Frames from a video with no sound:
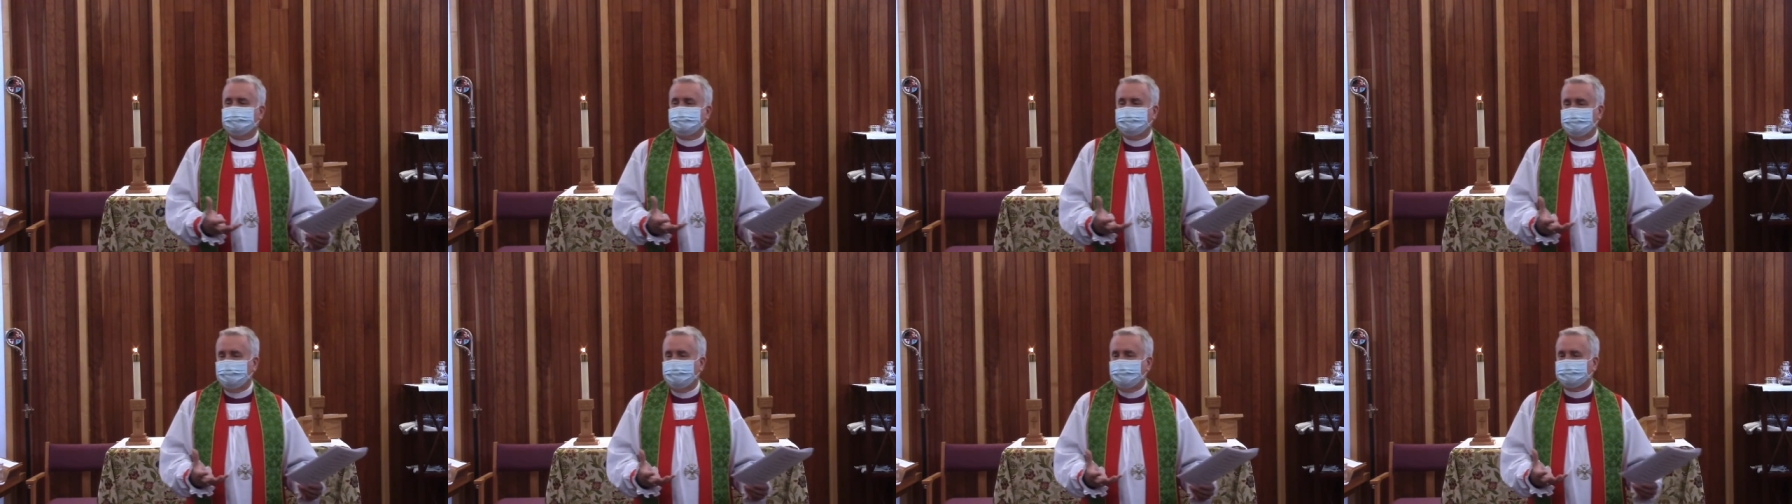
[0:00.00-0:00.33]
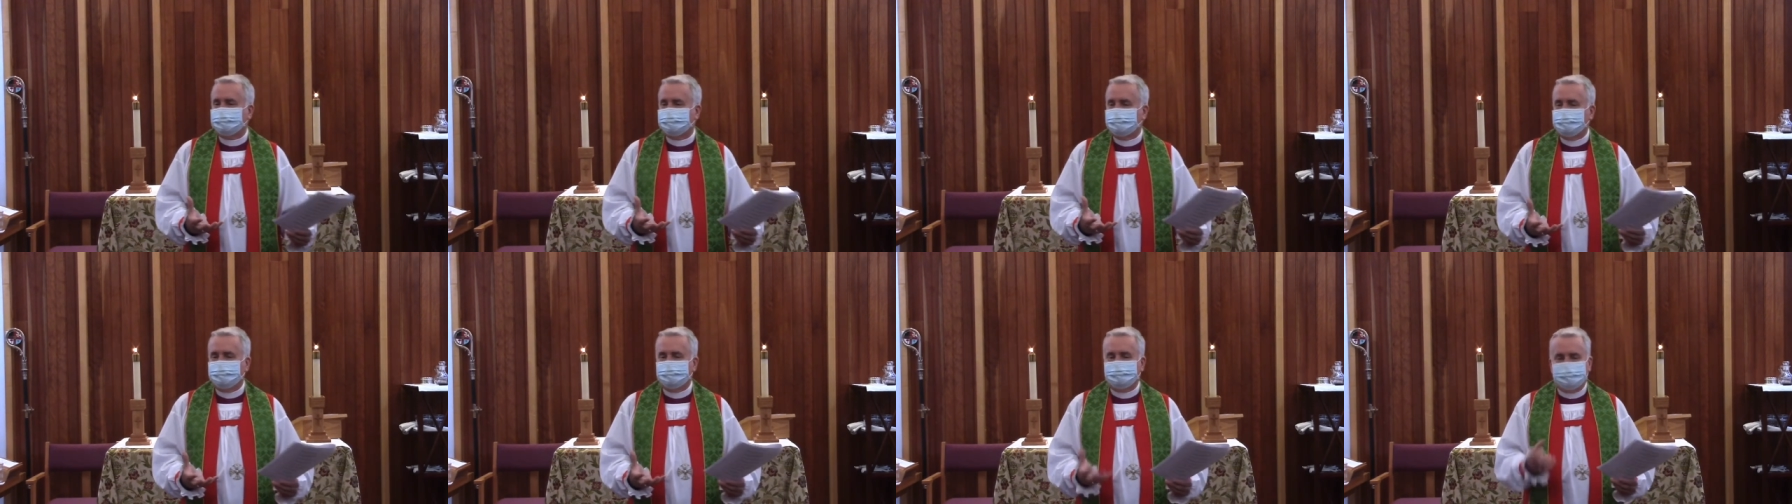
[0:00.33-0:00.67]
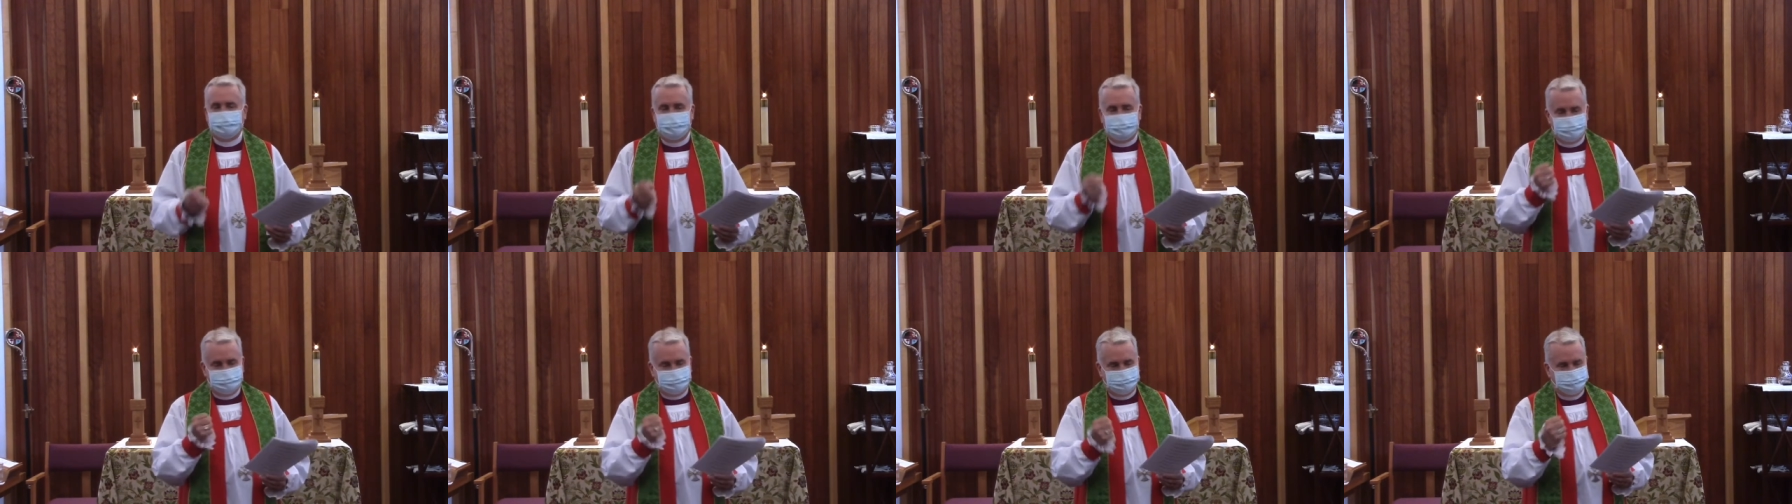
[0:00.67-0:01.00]
He actually
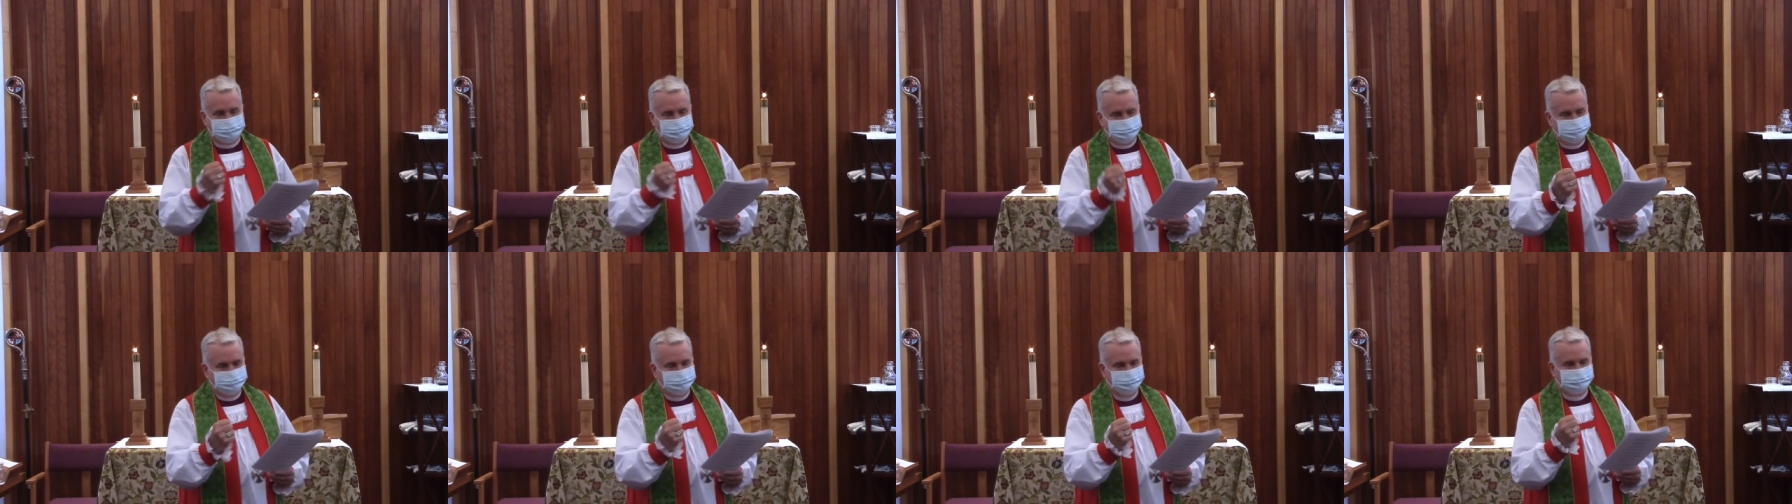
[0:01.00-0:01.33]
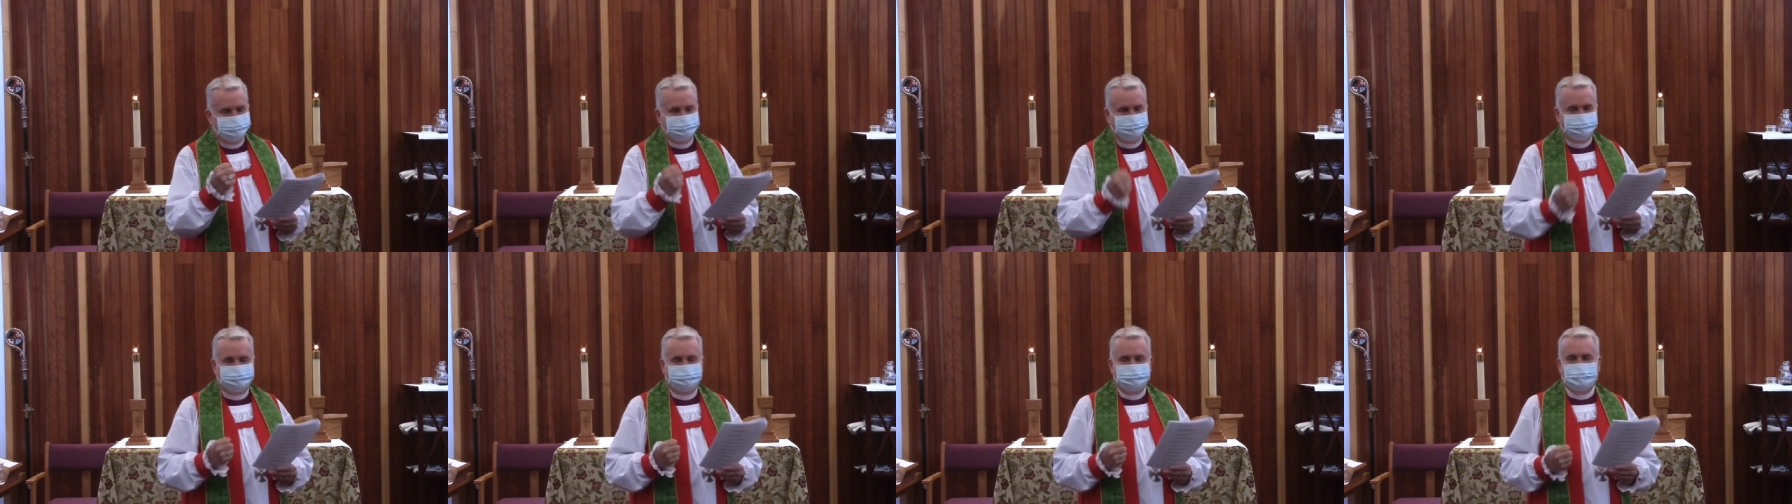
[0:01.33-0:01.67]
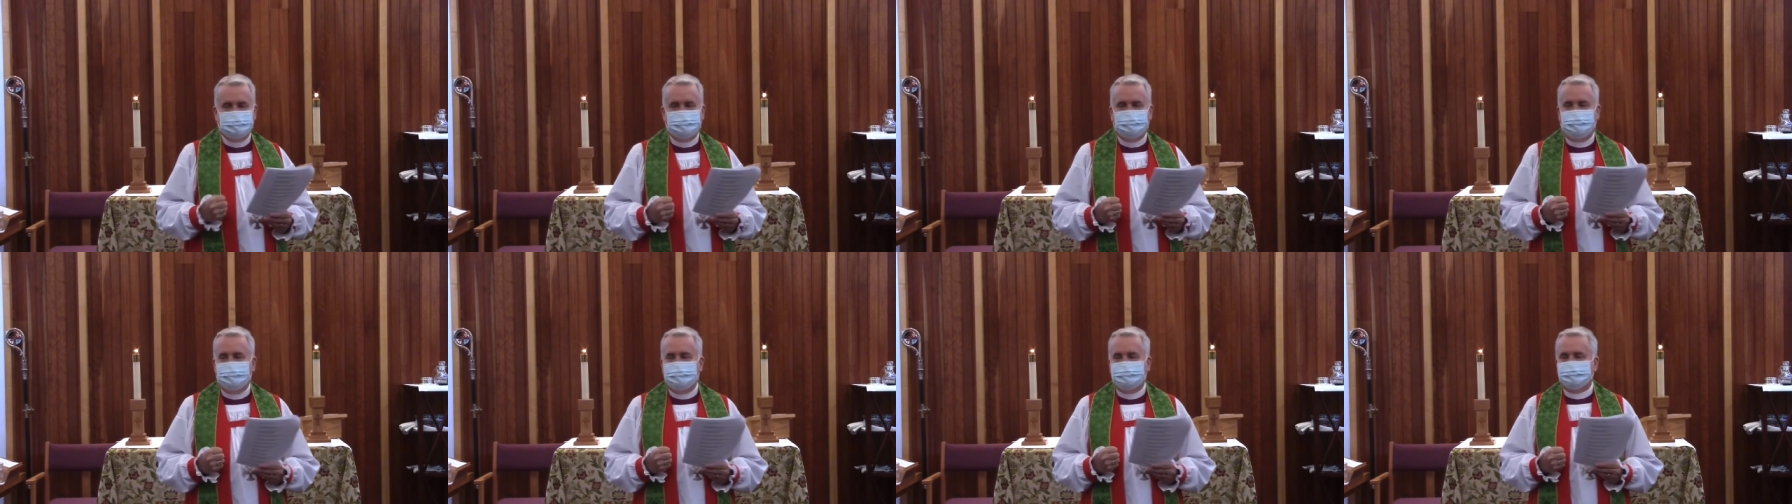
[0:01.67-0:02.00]
says, be
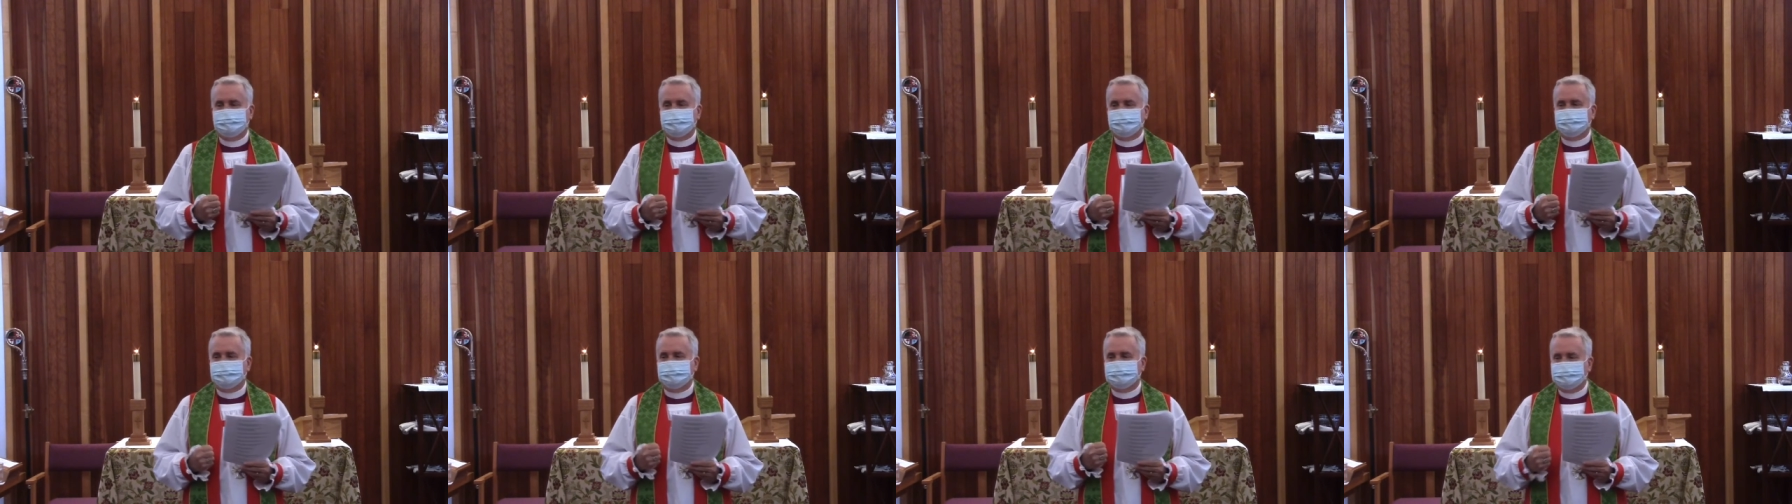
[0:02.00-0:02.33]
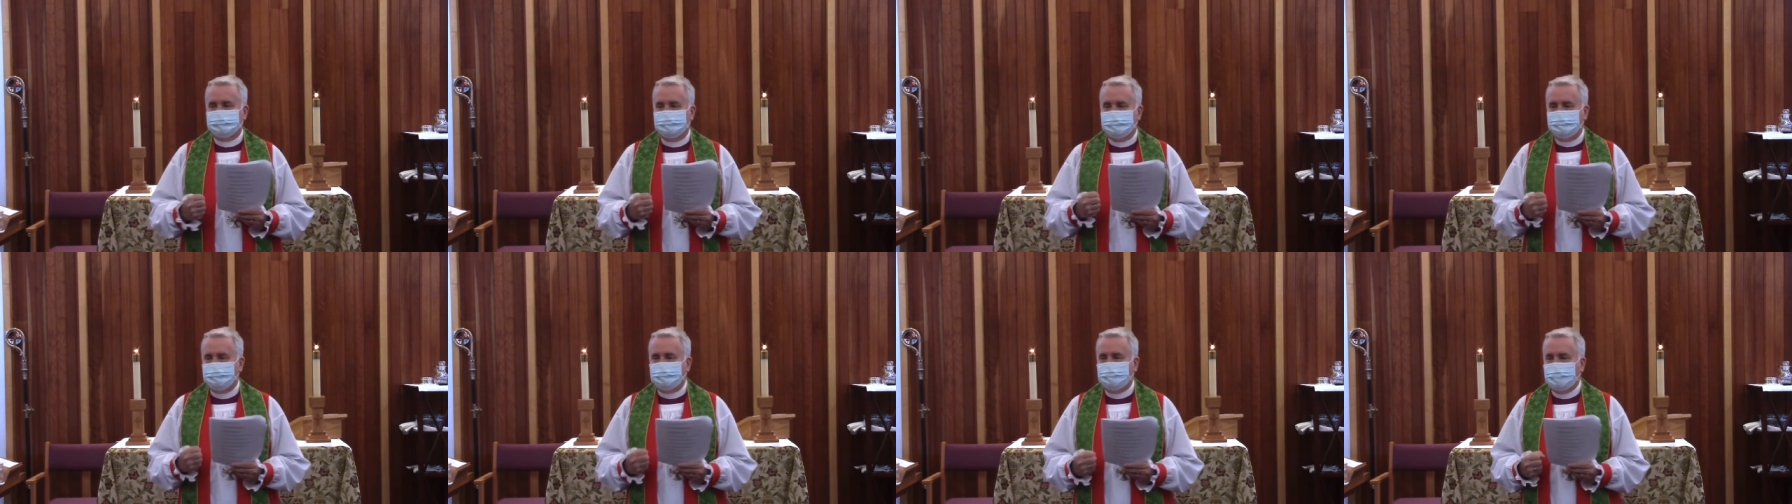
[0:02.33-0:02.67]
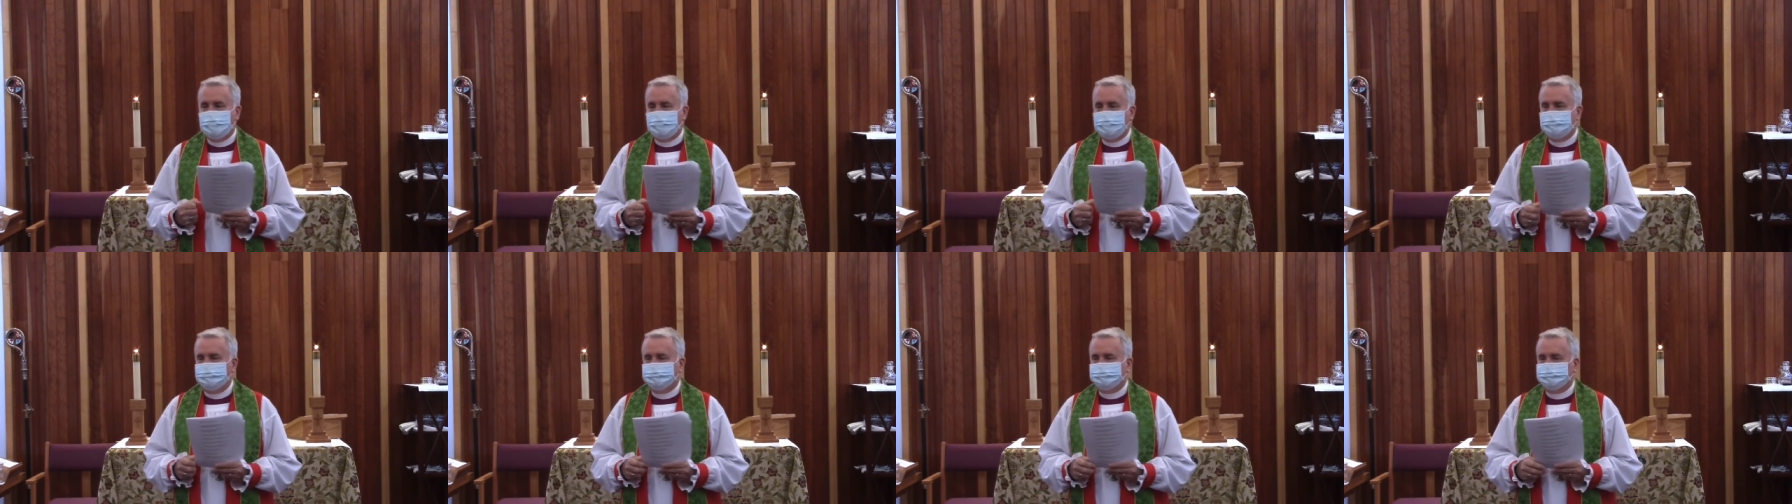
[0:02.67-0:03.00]
courageous, keep
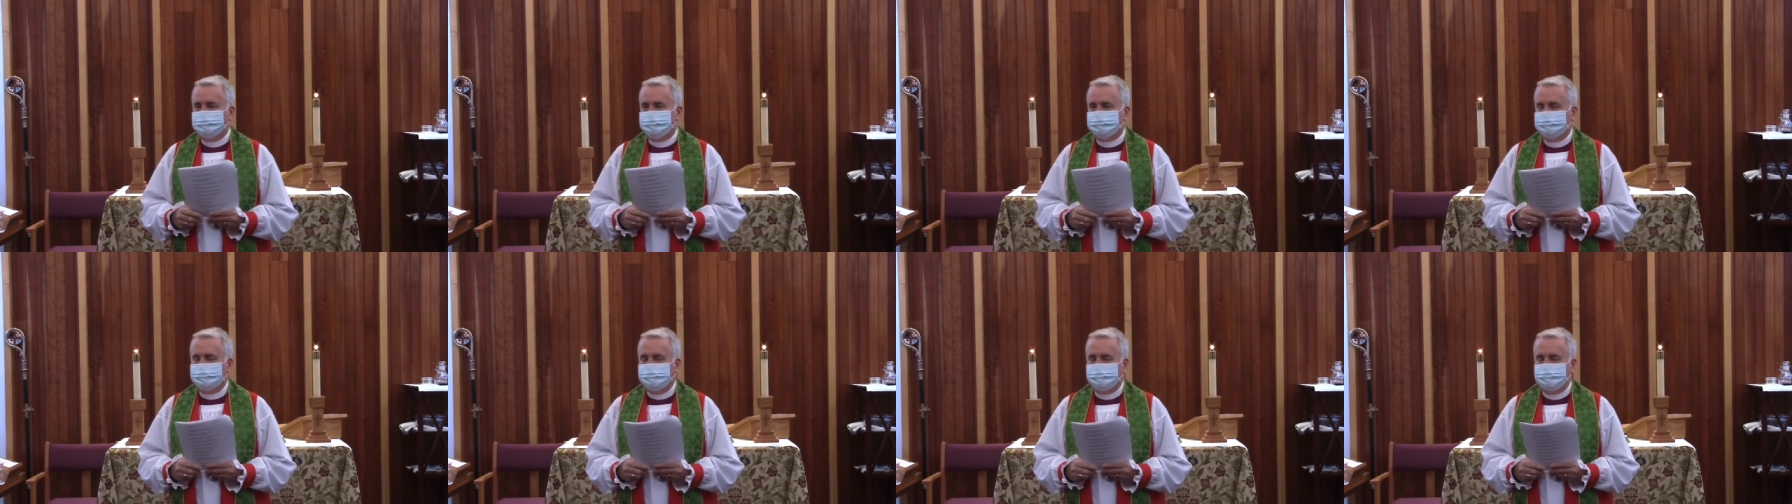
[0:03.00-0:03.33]
at it.